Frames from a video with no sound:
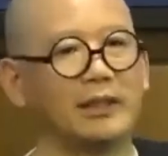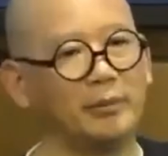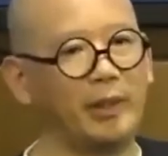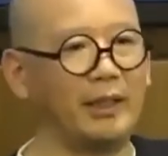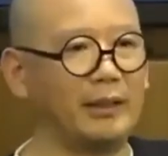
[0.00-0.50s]

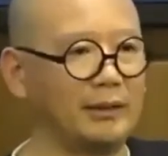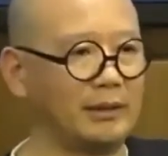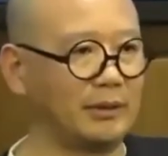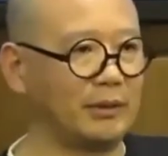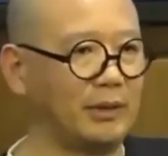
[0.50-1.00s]
fraud
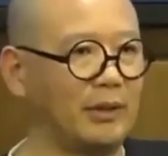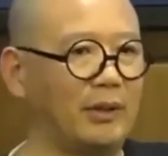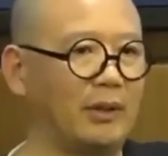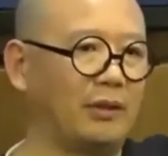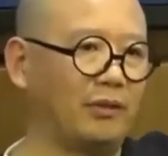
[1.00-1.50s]
or
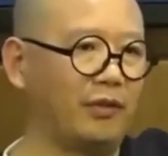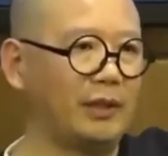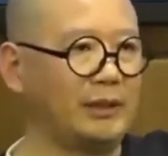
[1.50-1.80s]
even